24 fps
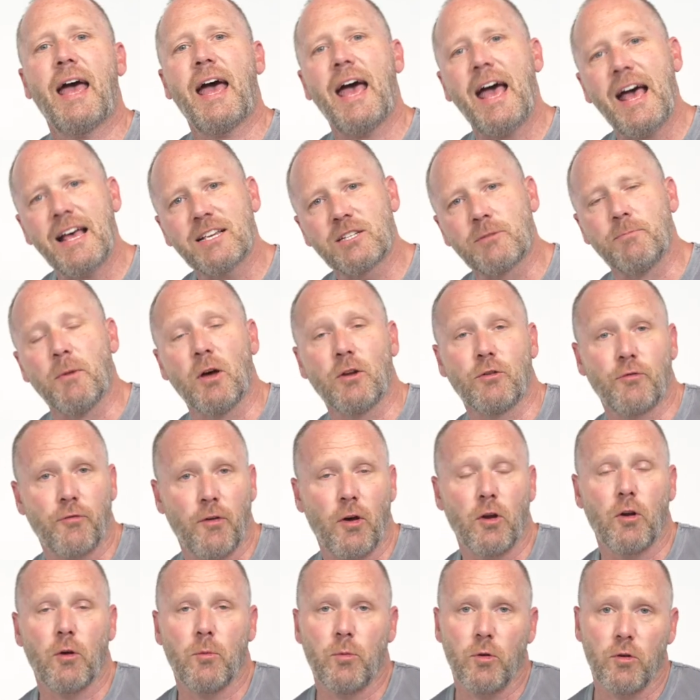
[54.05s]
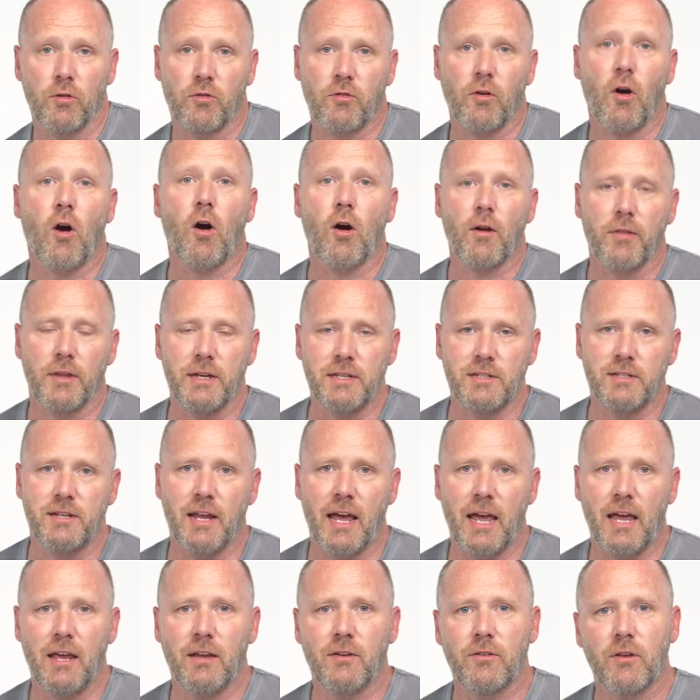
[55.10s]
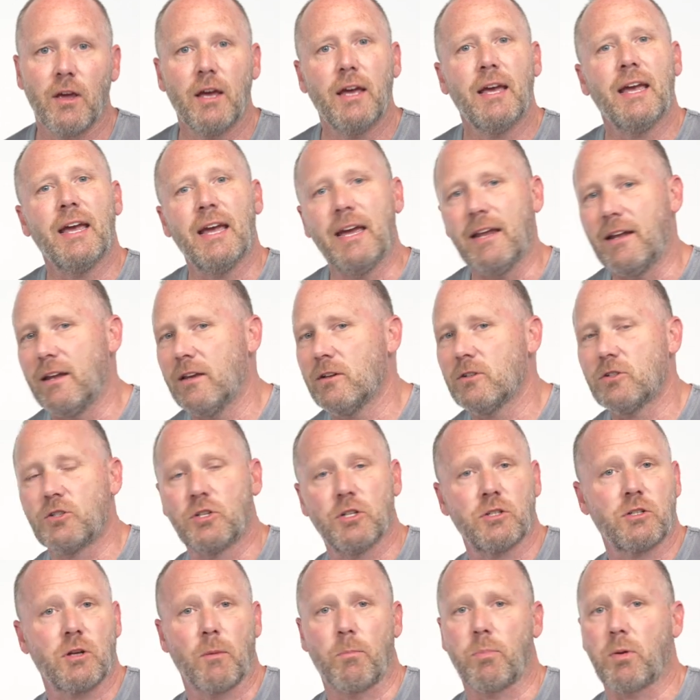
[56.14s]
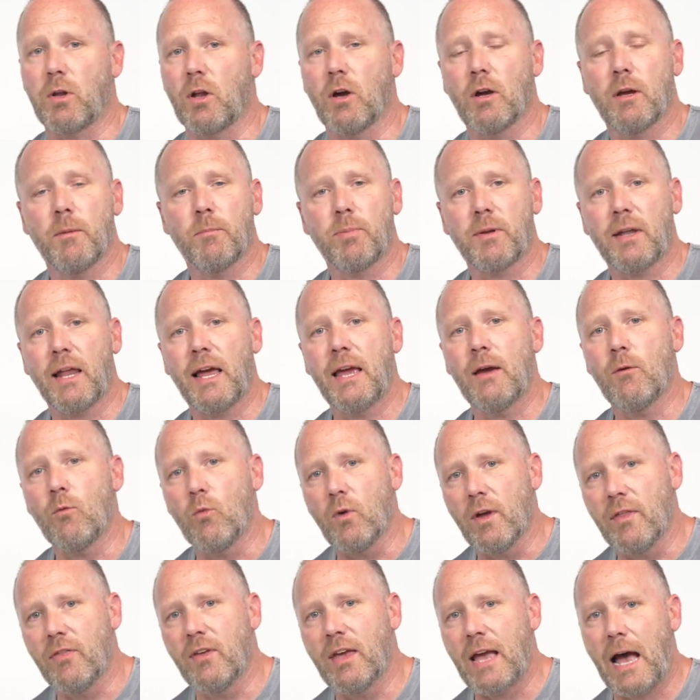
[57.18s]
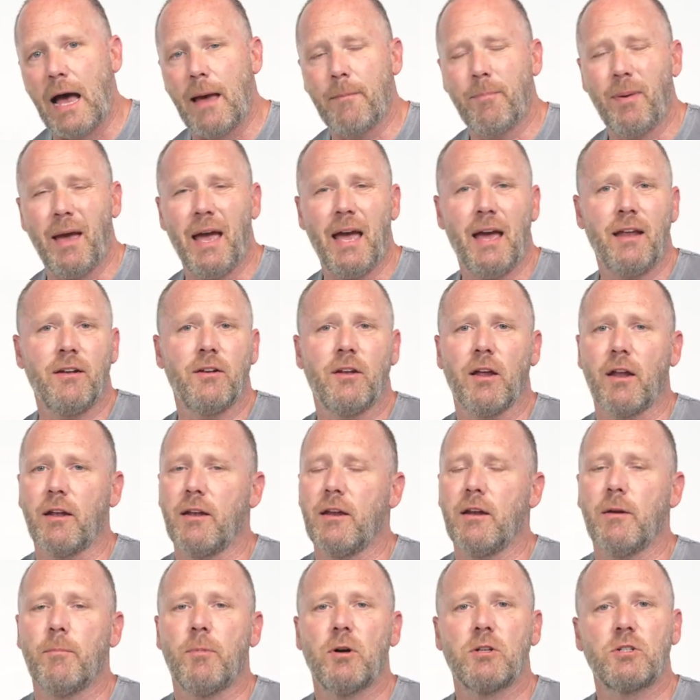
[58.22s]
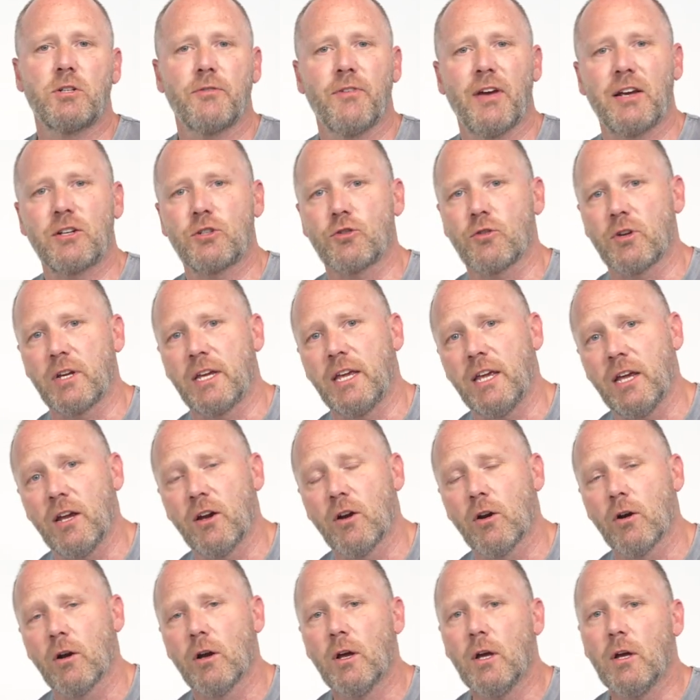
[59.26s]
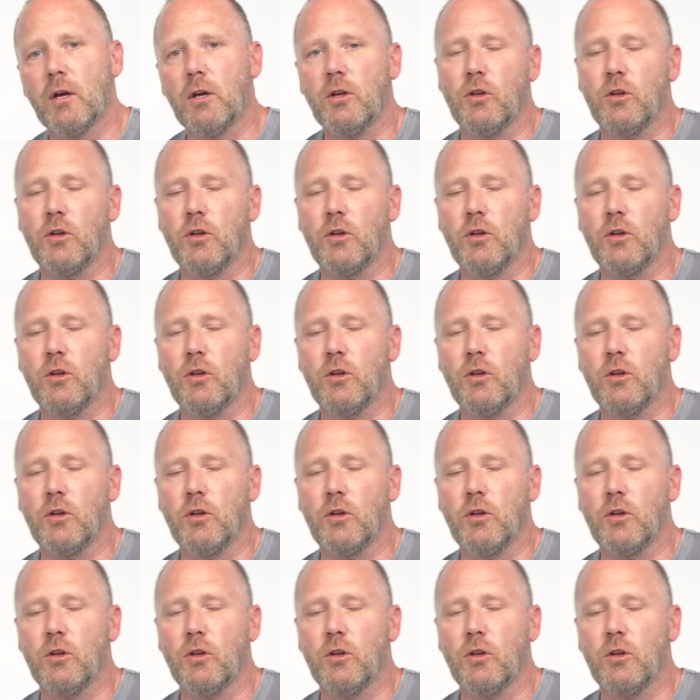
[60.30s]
As most photo booths are these days, it is just a plug and play with the iPad, doesn't need a bunch of extra gear.